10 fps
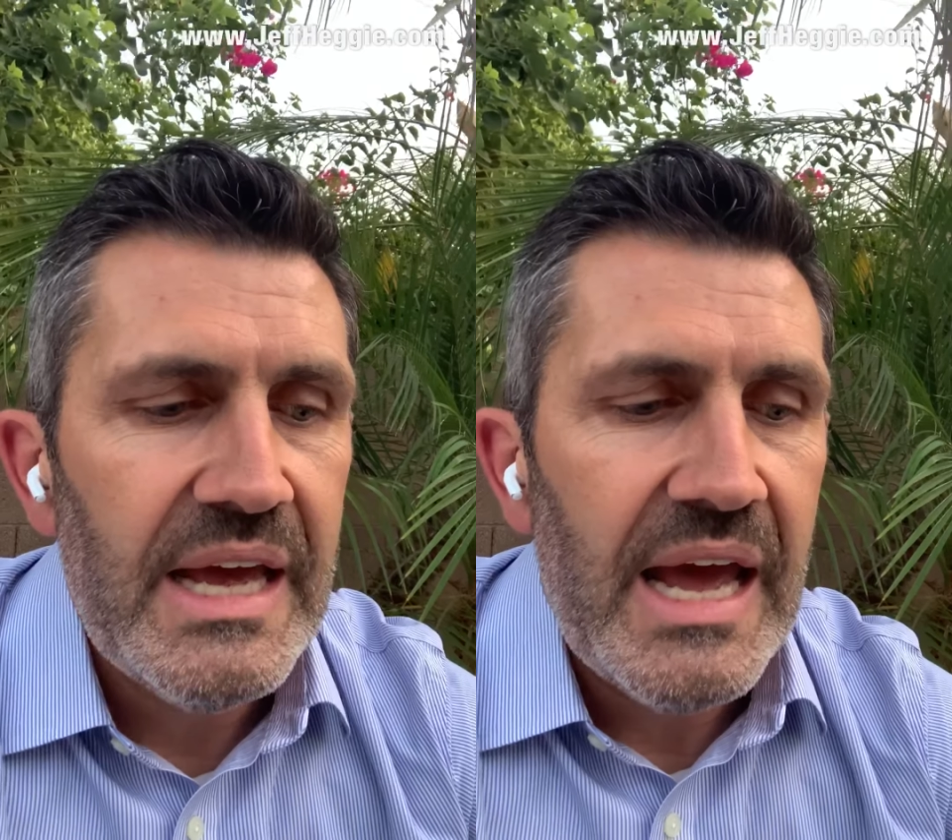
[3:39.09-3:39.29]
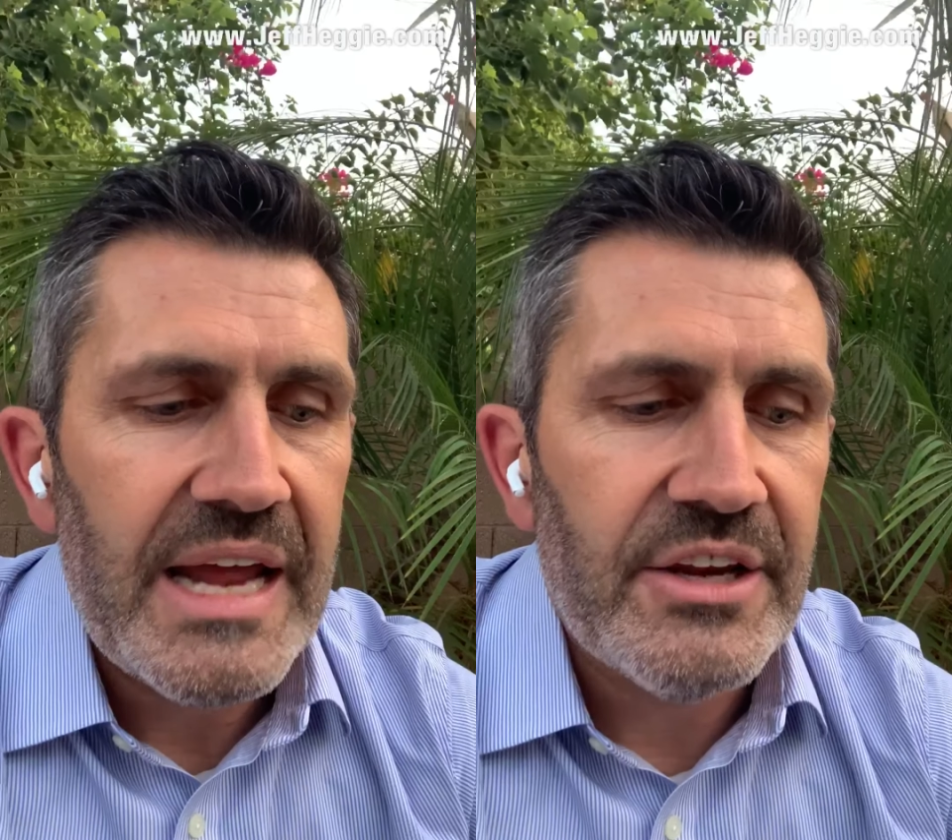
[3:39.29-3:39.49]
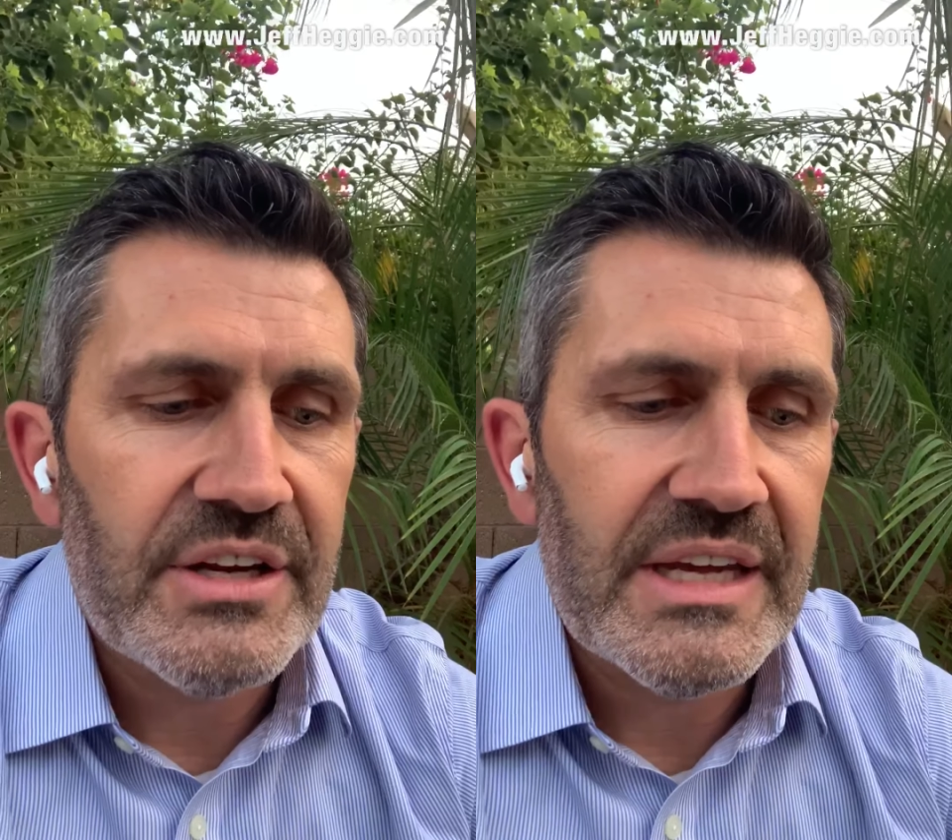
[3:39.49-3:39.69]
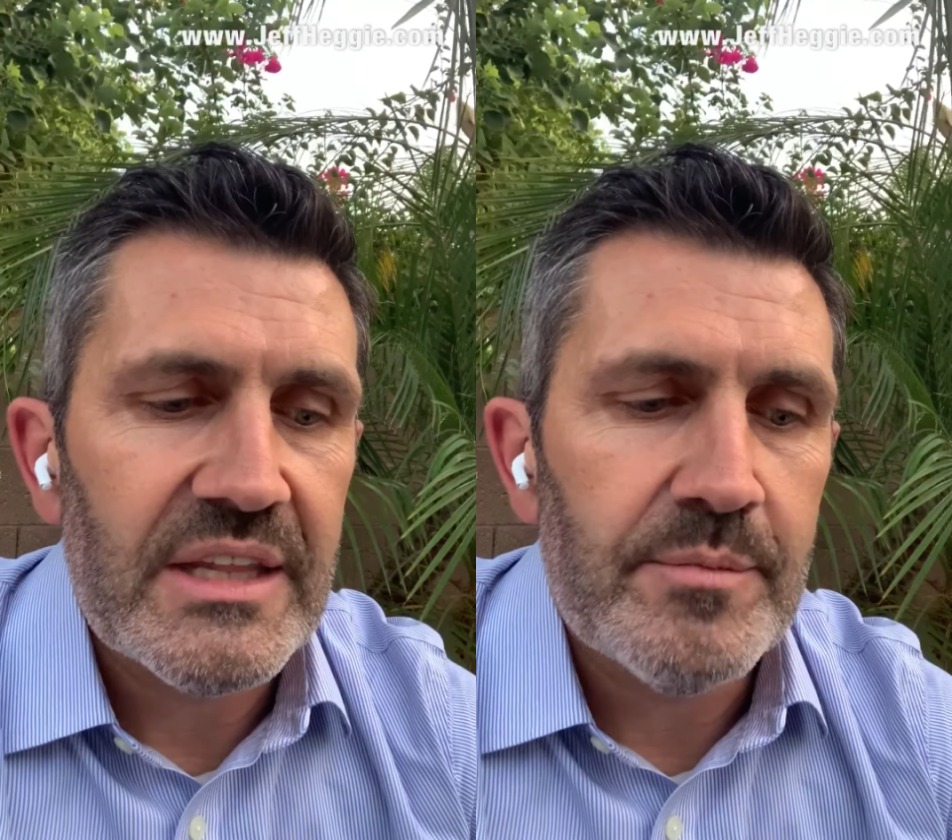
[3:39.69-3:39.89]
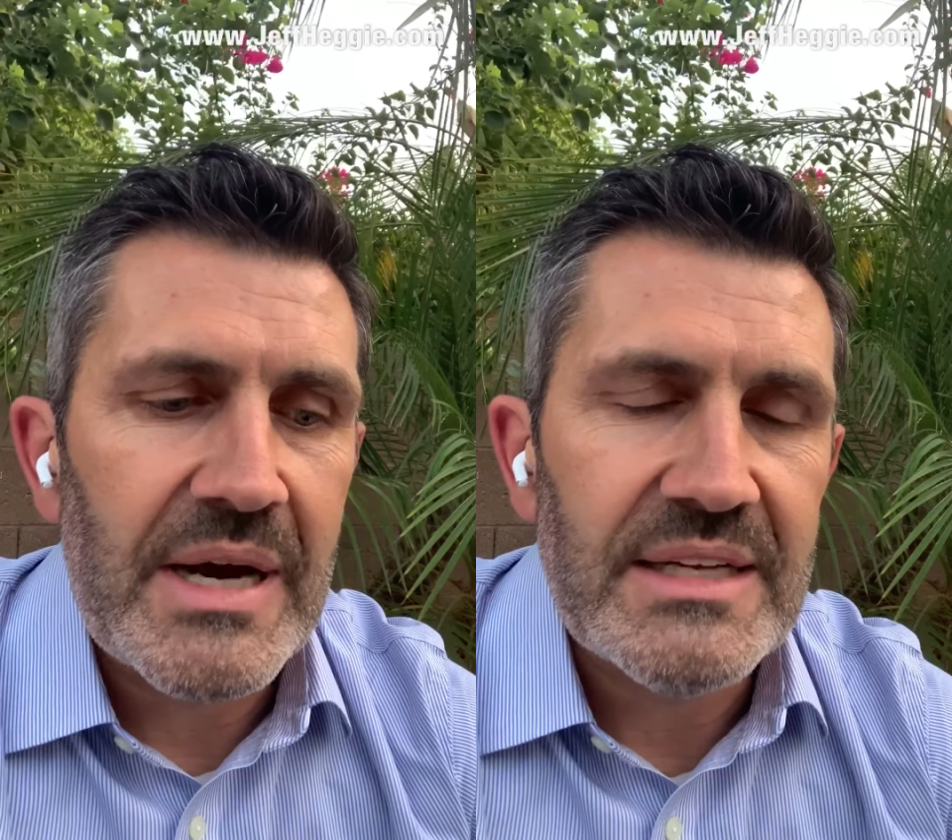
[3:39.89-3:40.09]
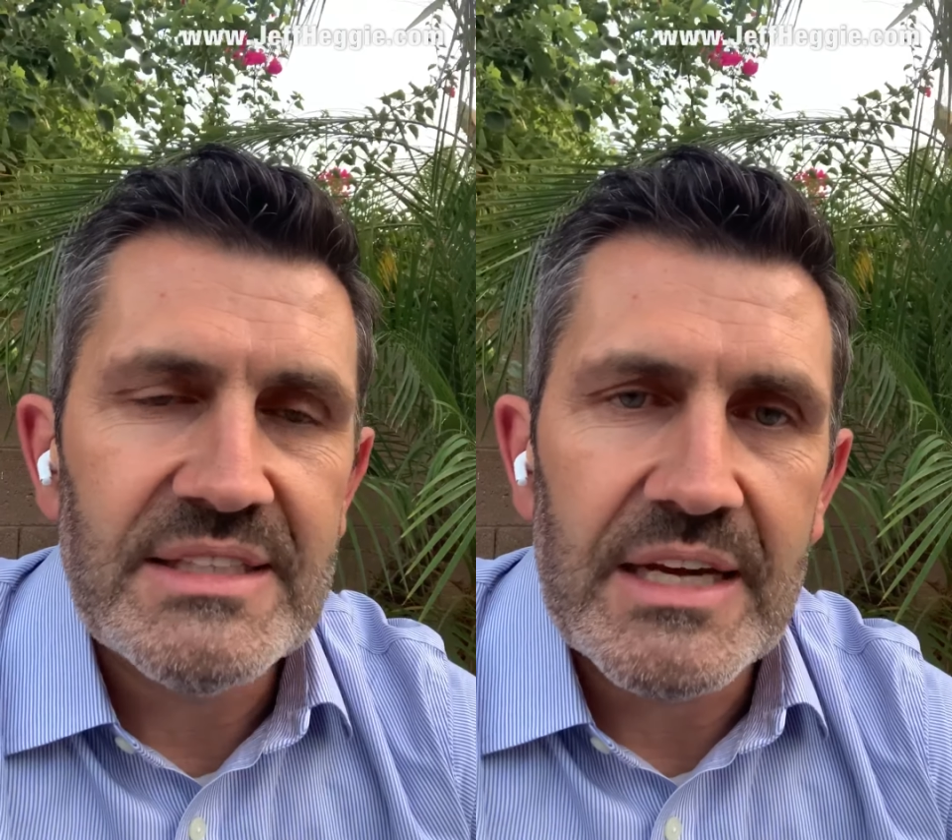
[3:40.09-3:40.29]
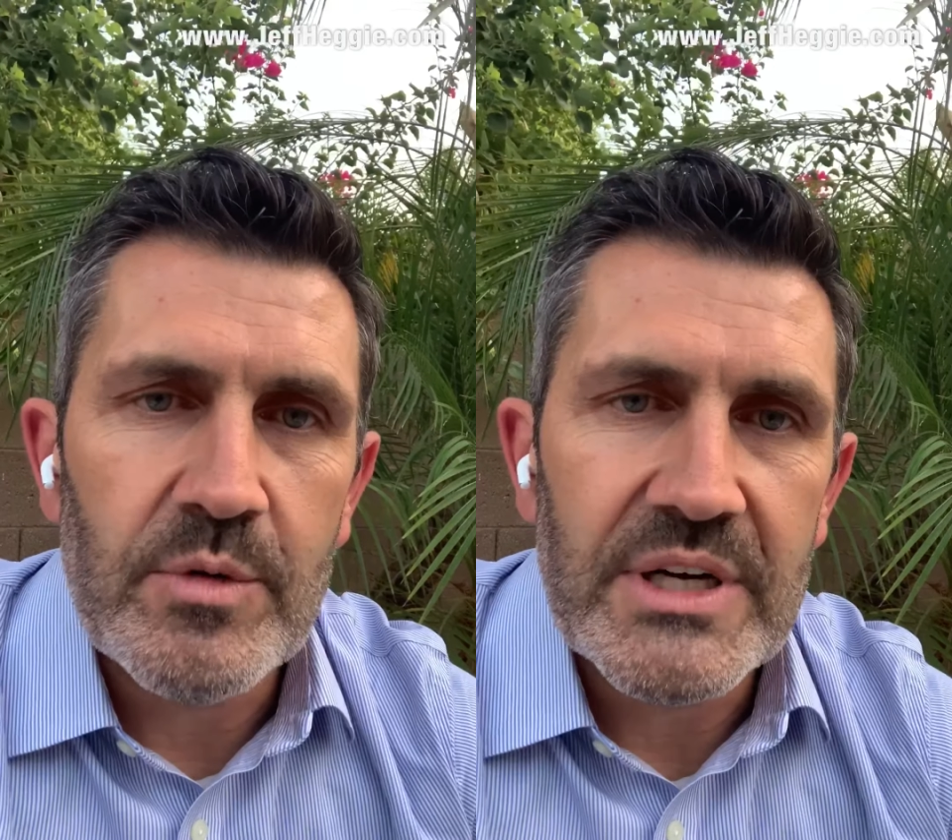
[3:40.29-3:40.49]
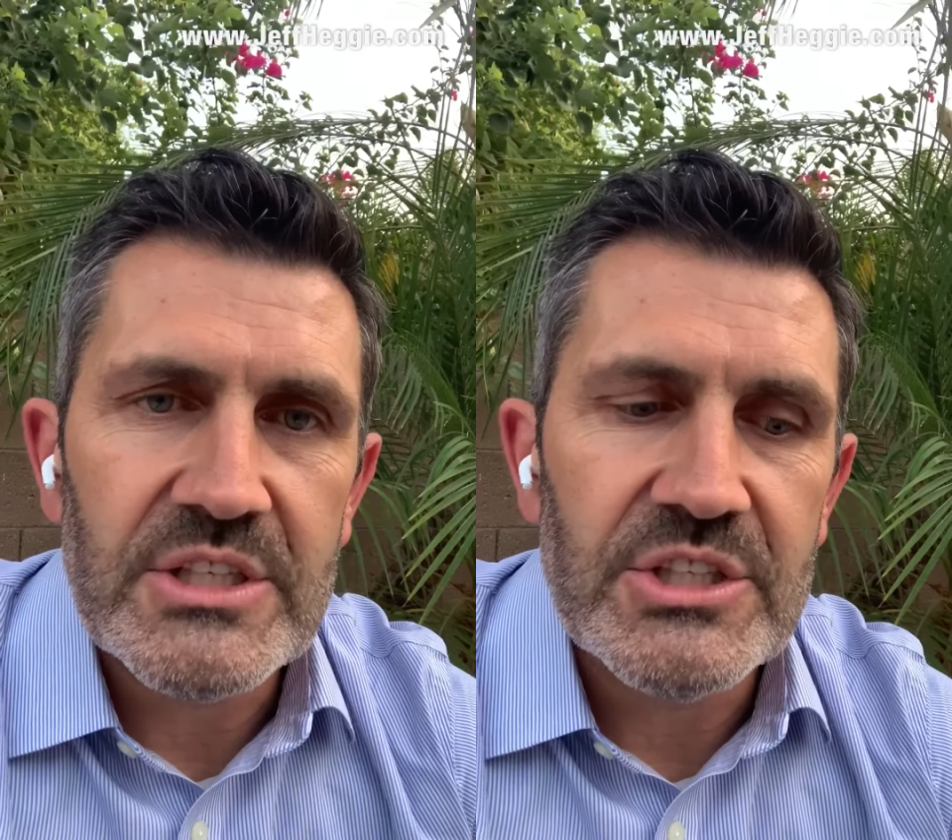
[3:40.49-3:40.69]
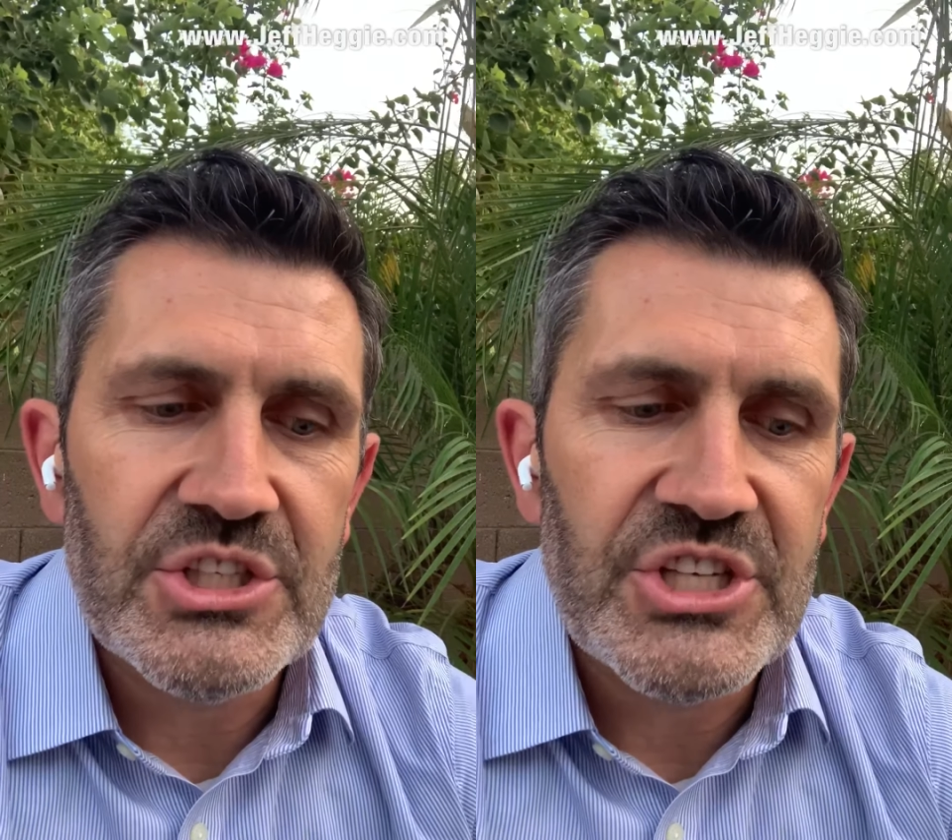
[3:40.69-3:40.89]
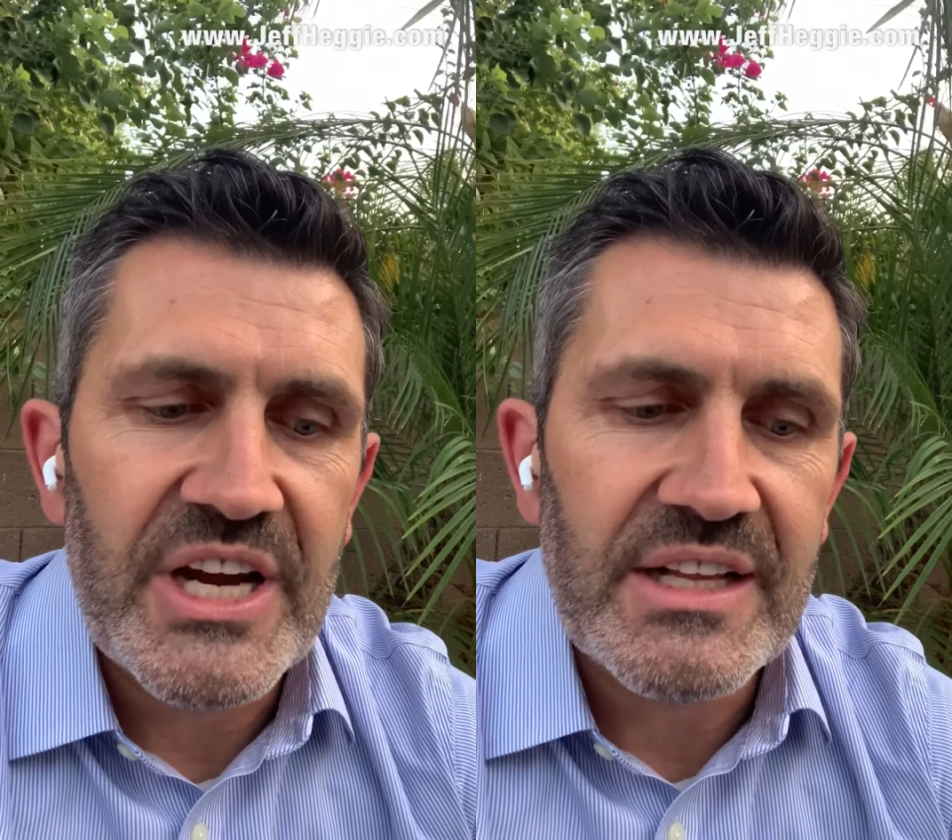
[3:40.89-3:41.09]
and you can get the Mindset Questions
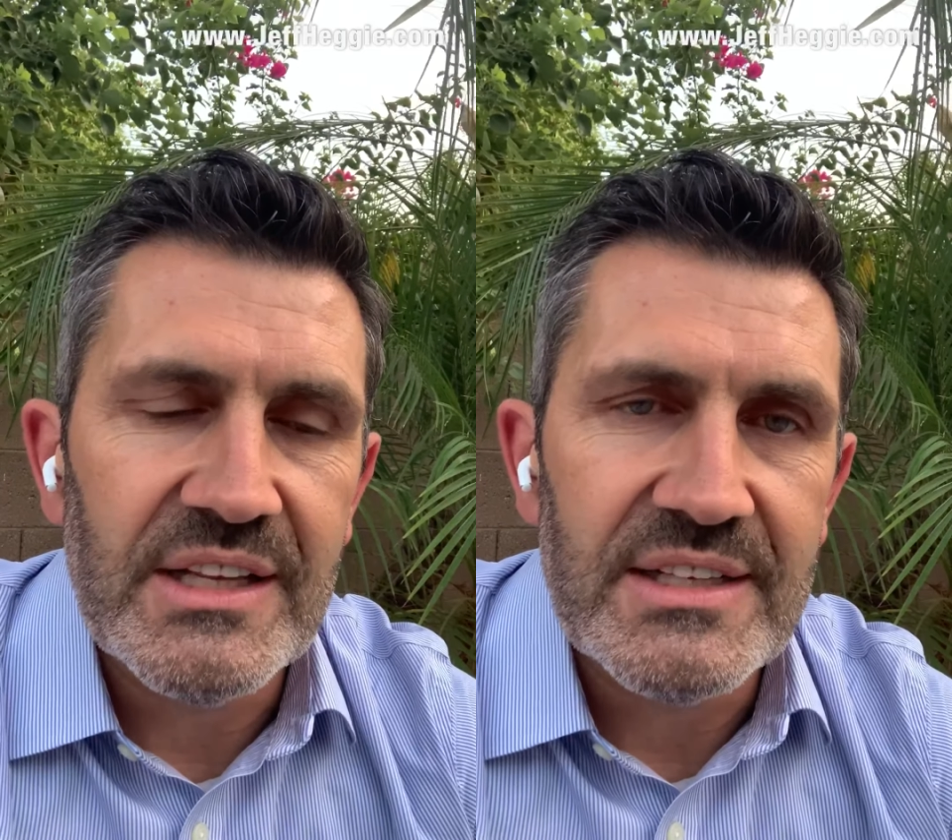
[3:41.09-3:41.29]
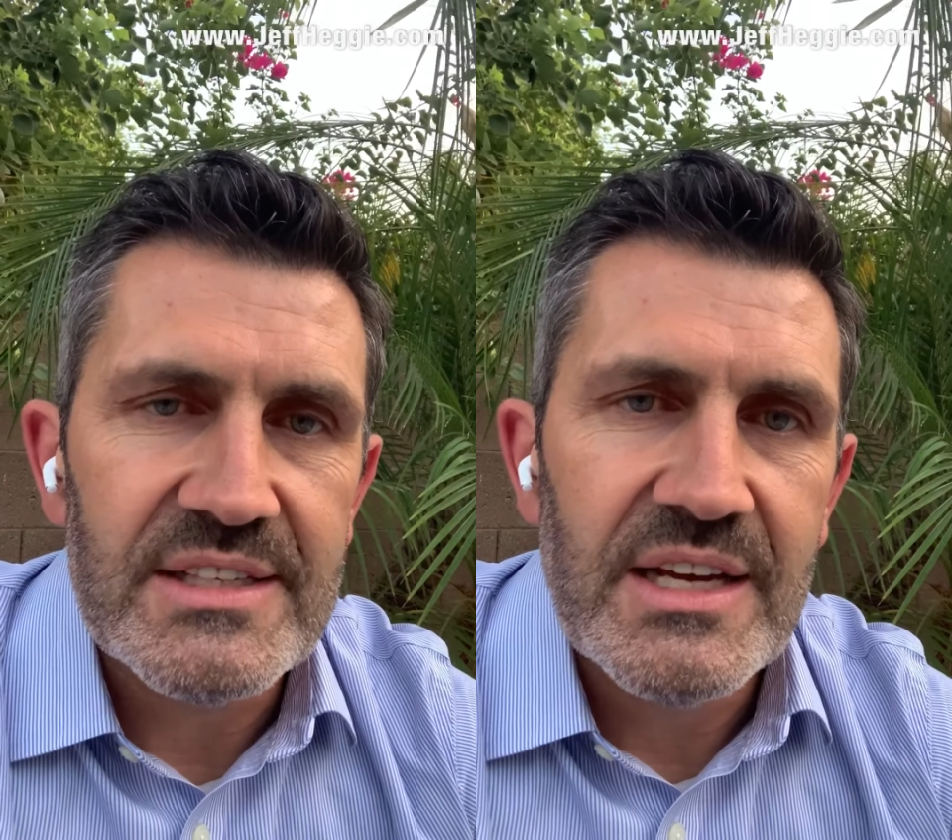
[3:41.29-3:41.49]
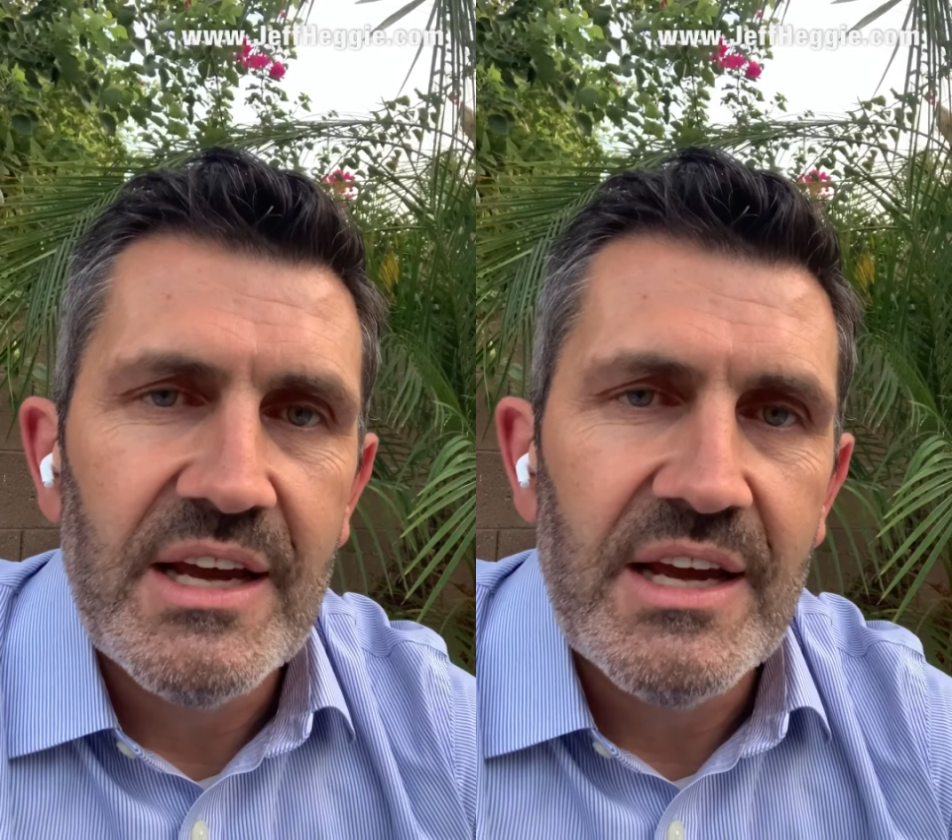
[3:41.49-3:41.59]
checklist.